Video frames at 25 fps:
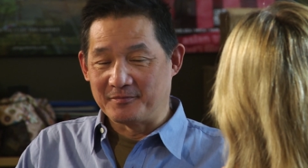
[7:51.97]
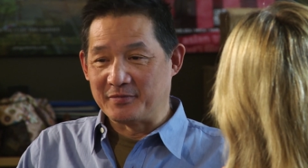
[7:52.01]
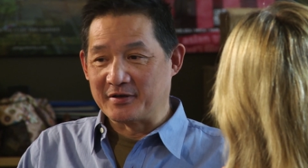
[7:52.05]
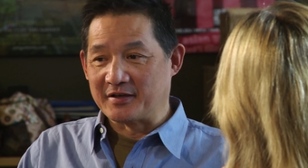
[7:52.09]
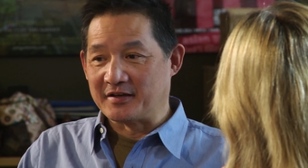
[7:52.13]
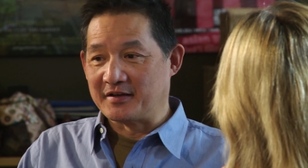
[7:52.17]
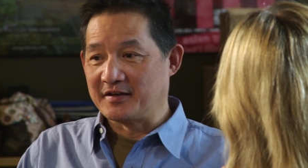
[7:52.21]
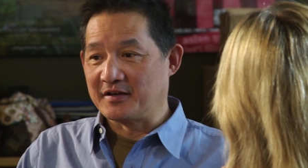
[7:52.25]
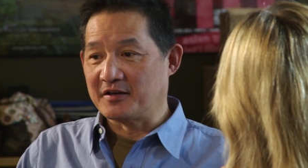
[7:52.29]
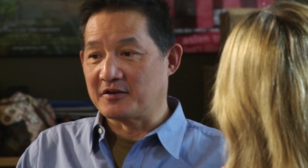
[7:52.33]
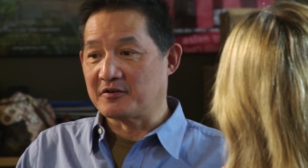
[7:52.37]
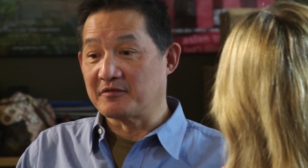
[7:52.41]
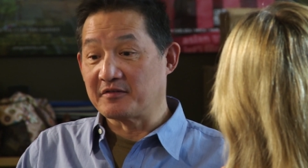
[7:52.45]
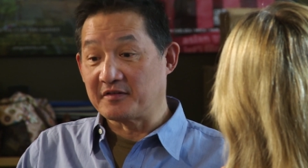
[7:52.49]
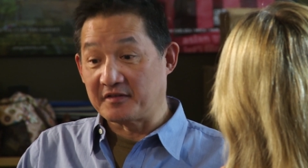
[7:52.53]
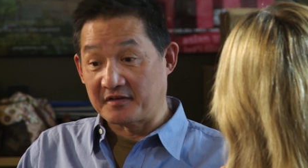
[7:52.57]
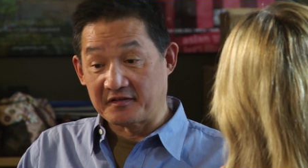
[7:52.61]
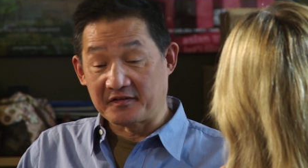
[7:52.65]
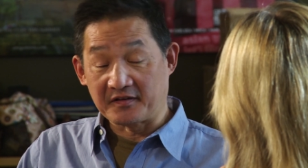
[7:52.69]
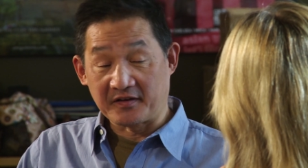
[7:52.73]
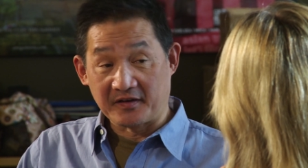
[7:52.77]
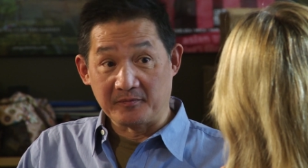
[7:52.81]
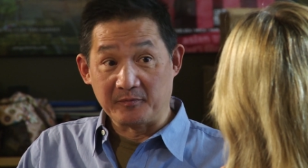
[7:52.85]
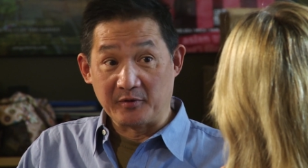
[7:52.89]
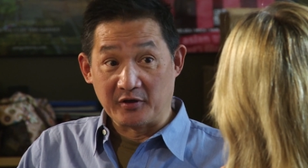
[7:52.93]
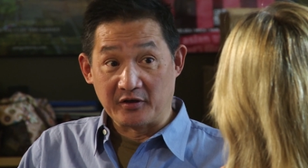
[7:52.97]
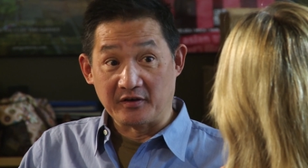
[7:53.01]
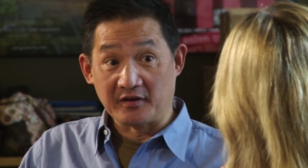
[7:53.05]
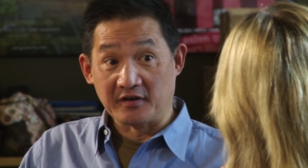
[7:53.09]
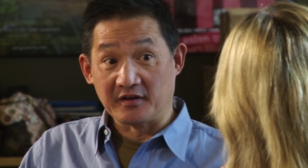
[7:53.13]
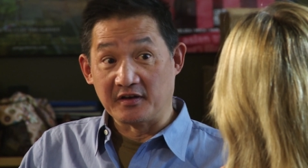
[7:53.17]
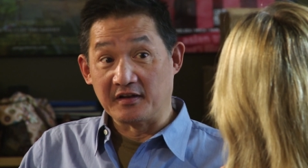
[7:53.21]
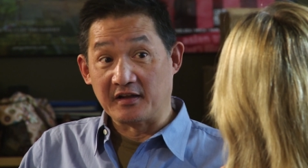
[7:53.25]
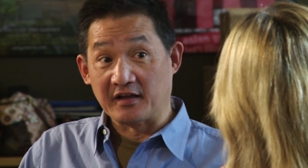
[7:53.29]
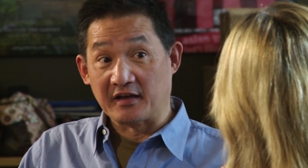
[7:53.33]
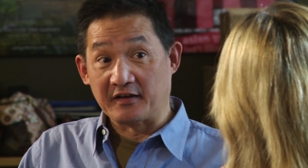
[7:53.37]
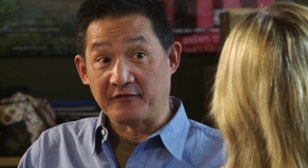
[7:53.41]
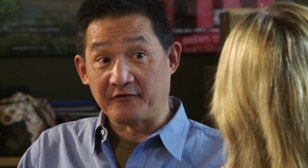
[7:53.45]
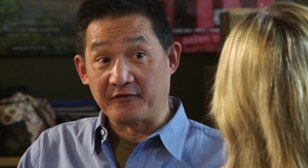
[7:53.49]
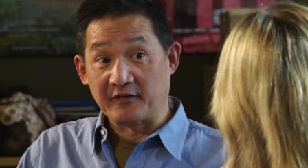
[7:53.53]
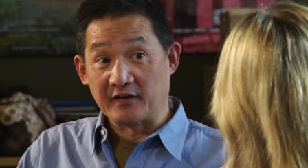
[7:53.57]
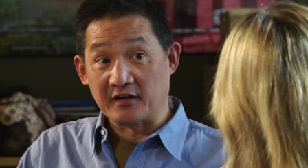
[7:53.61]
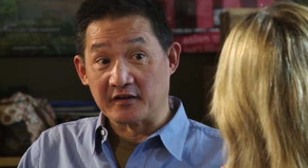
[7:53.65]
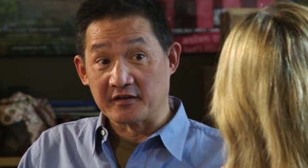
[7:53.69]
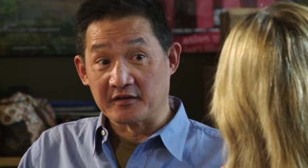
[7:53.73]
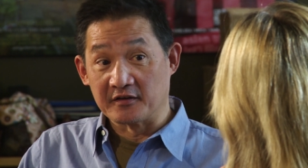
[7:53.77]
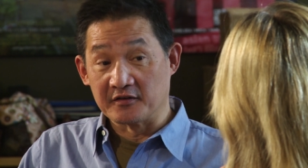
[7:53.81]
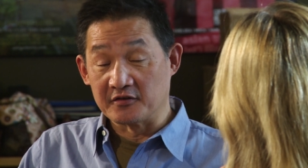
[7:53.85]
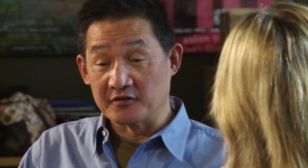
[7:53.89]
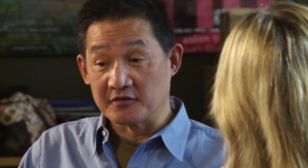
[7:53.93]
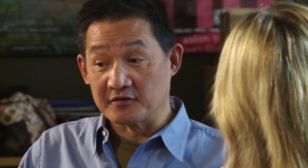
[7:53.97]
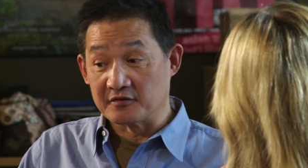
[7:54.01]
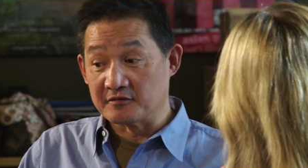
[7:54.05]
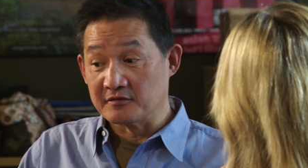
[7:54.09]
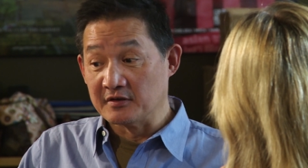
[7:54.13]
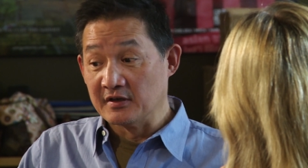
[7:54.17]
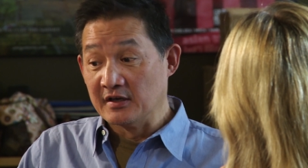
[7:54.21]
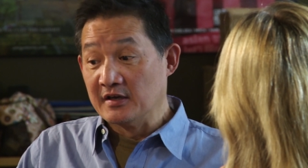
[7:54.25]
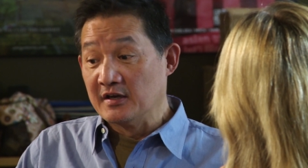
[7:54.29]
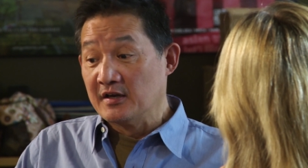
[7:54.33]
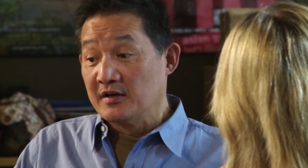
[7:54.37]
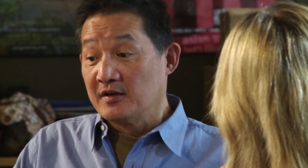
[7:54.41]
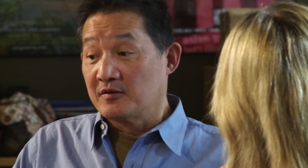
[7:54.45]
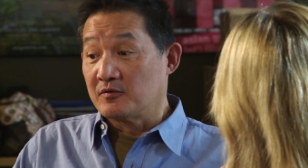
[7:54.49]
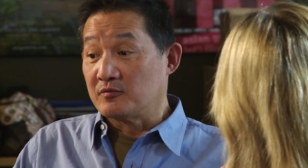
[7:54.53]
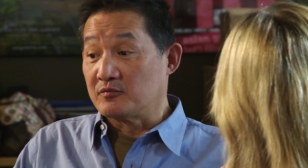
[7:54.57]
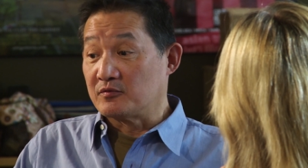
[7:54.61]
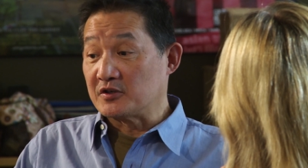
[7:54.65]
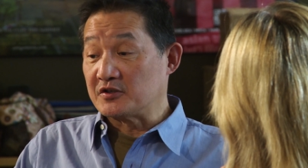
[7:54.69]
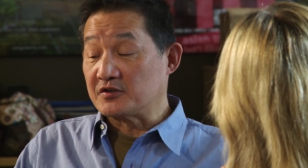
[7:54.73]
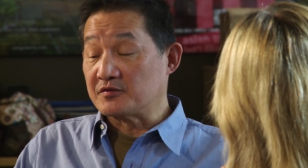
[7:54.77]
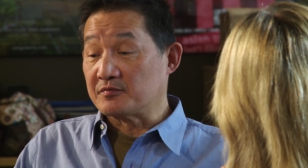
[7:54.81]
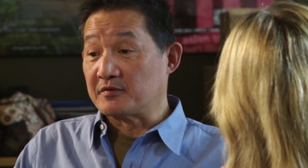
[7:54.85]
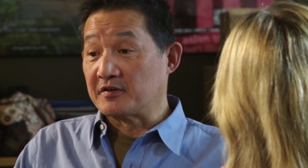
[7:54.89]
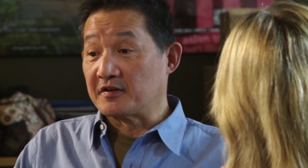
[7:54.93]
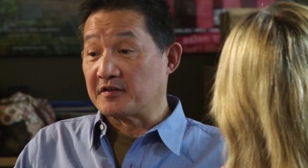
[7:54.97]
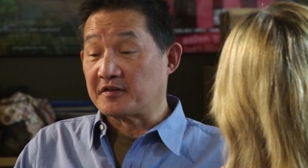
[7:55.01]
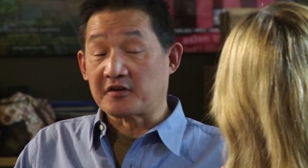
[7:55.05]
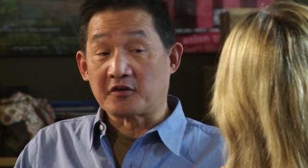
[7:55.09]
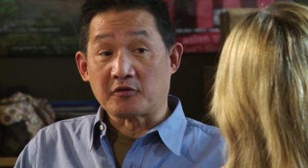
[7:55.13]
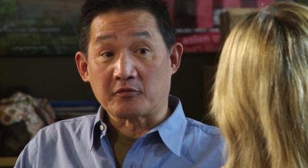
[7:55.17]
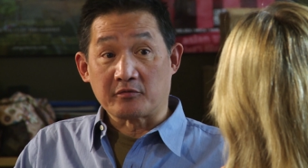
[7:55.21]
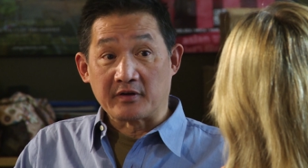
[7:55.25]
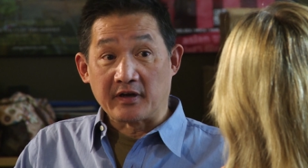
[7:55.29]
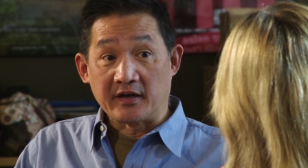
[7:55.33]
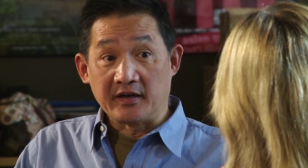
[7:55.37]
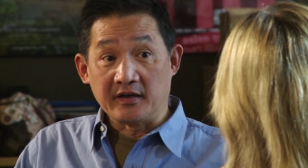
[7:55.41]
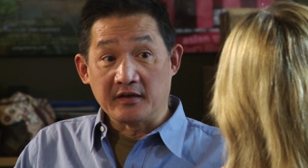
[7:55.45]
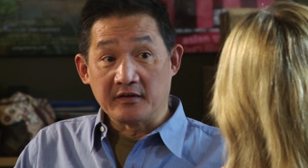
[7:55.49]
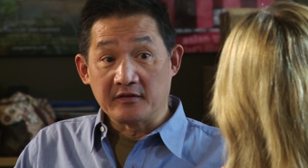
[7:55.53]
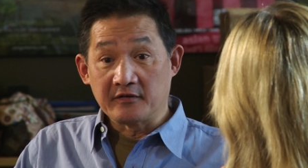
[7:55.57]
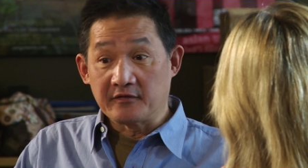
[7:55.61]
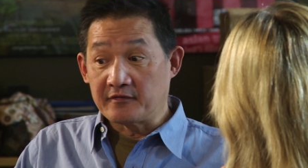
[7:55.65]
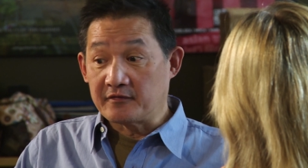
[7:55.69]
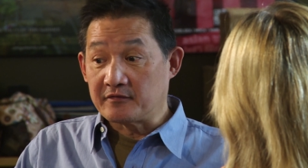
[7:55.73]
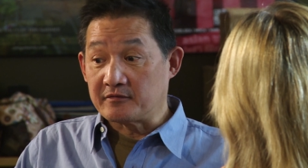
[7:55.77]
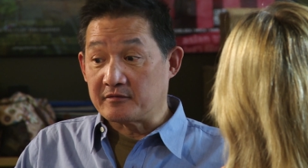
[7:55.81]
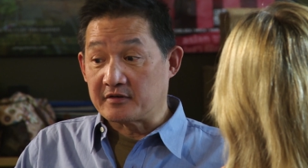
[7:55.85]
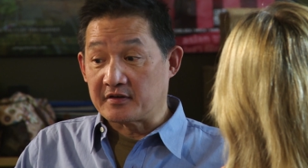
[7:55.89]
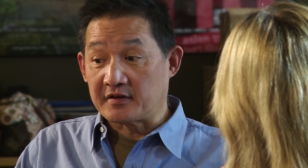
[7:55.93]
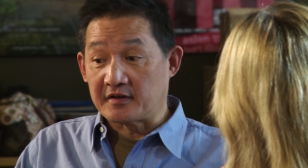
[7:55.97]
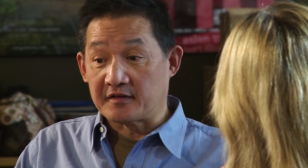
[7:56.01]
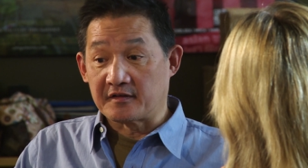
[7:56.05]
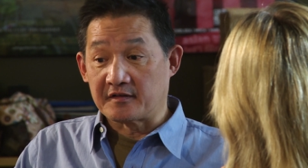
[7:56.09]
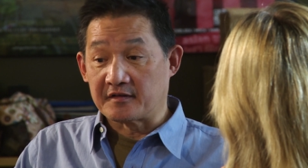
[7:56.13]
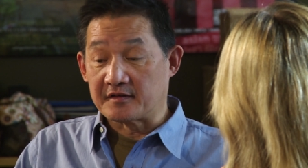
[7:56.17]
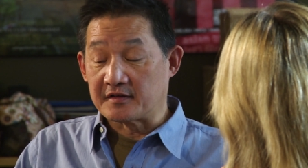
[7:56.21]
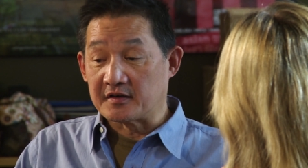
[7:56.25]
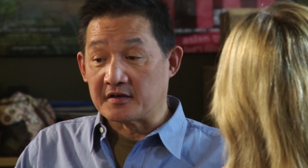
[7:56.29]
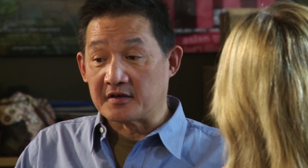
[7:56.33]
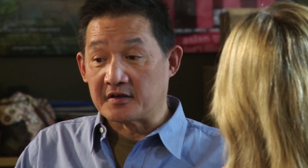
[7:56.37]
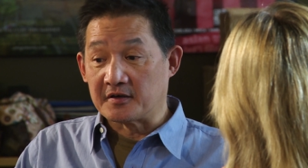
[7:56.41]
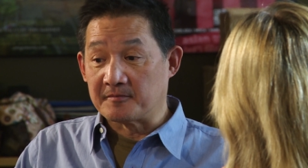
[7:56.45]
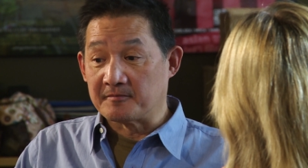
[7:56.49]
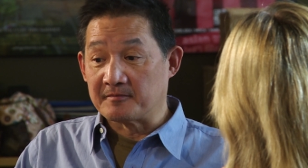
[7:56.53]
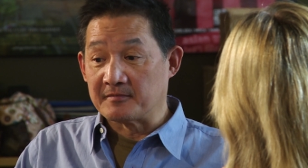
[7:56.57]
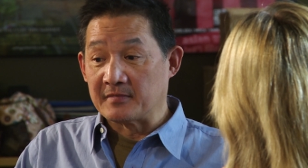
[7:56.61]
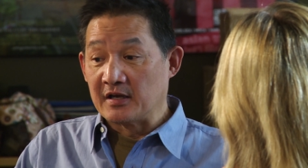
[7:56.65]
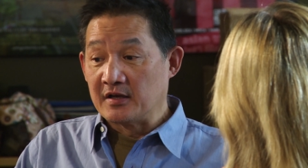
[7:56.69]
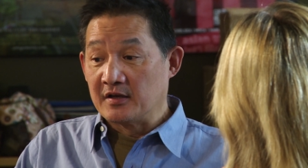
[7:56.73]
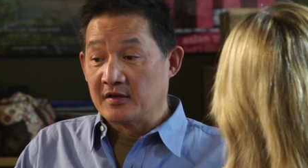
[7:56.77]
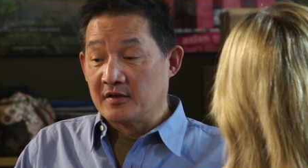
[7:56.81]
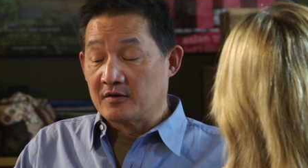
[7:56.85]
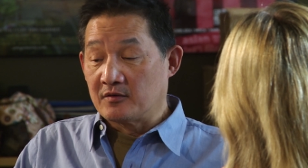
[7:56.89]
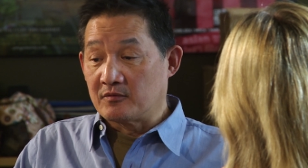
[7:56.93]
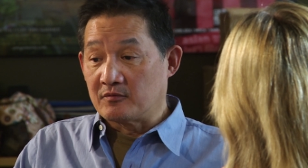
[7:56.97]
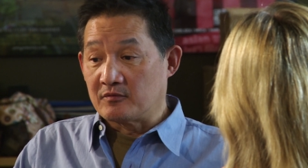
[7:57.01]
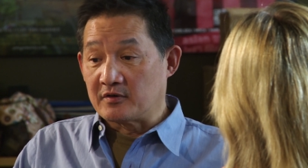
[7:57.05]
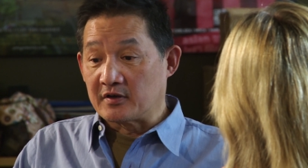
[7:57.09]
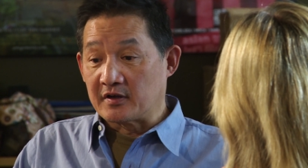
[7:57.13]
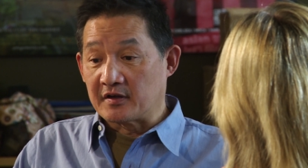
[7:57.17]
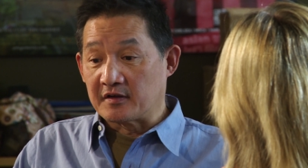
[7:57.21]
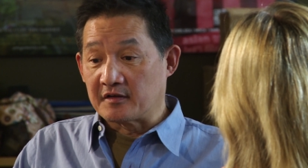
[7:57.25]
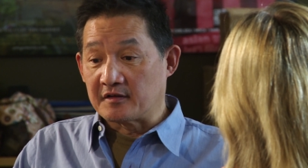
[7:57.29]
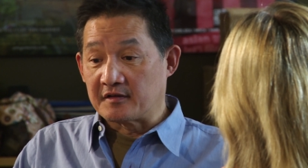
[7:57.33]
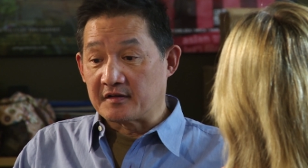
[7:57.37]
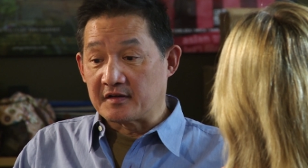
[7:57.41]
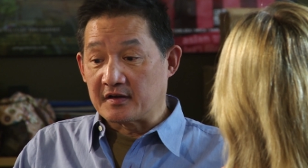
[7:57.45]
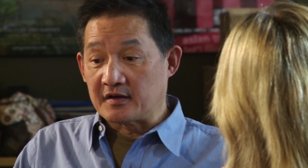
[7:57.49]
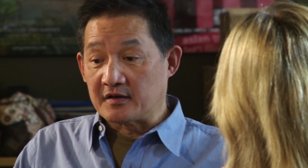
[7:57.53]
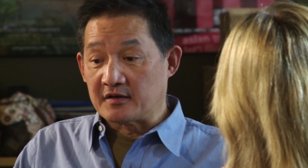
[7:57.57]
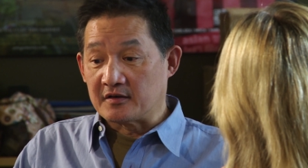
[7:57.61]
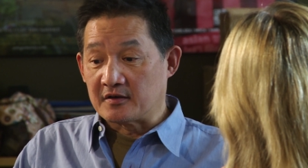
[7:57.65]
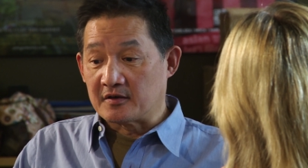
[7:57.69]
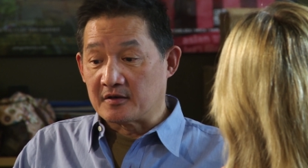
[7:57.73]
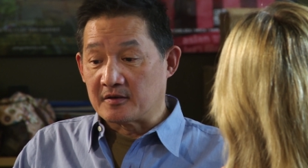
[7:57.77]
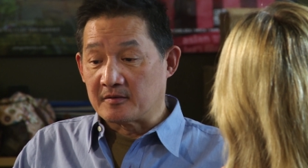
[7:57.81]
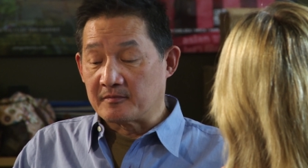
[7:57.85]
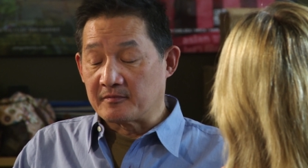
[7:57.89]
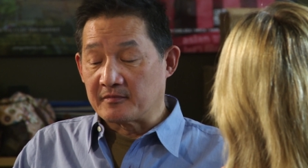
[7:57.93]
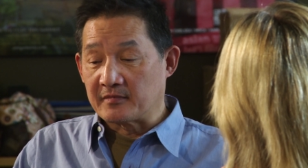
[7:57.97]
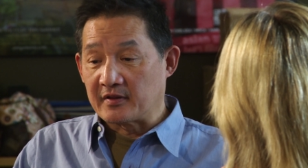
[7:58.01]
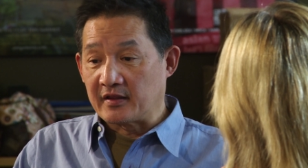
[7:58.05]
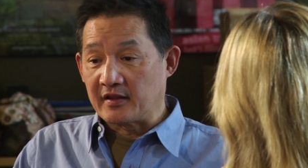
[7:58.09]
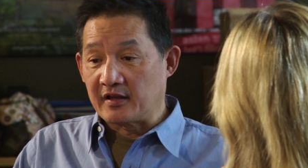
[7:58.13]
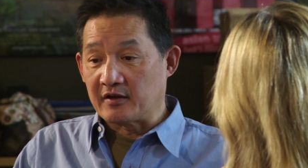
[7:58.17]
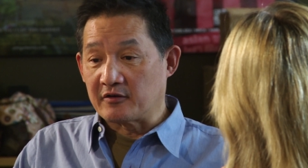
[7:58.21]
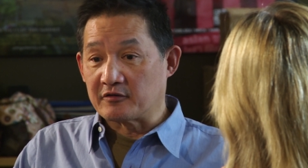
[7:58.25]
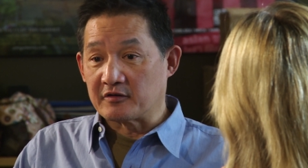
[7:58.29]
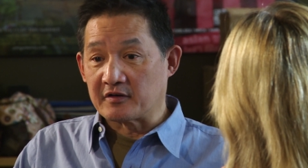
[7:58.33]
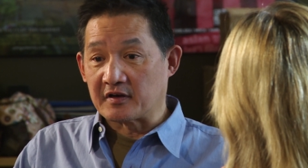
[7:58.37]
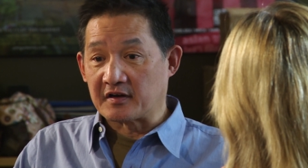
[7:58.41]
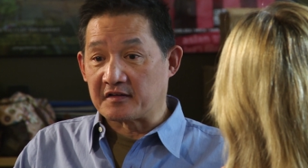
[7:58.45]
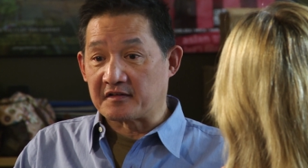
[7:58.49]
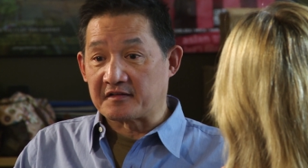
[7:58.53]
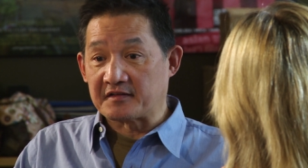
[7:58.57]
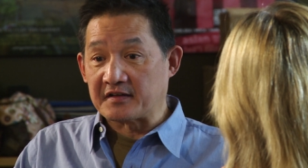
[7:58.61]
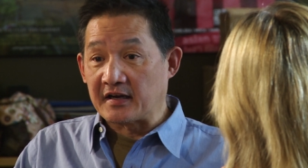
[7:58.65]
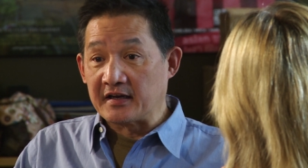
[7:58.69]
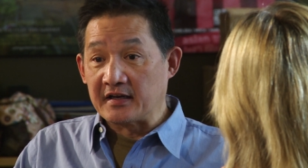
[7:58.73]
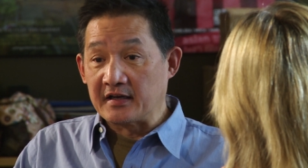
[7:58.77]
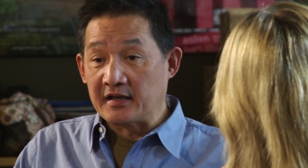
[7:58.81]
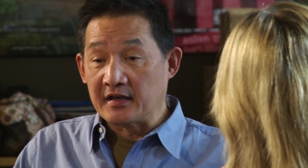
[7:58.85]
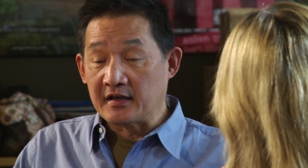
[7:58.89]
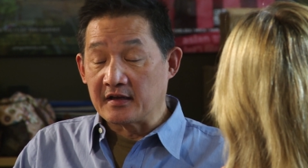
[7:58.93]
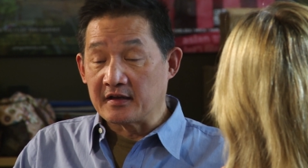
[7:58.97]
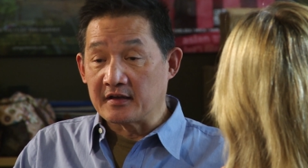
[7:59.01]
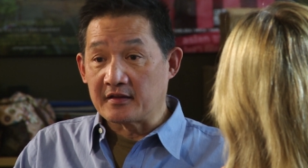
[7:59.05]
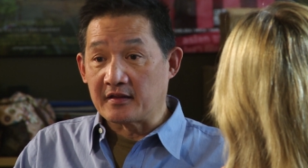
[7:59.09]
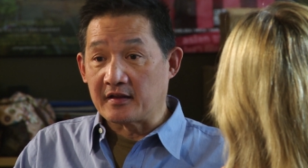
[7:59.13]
But here was this community that I fell into, which was creative, was um, was um, they were exciting.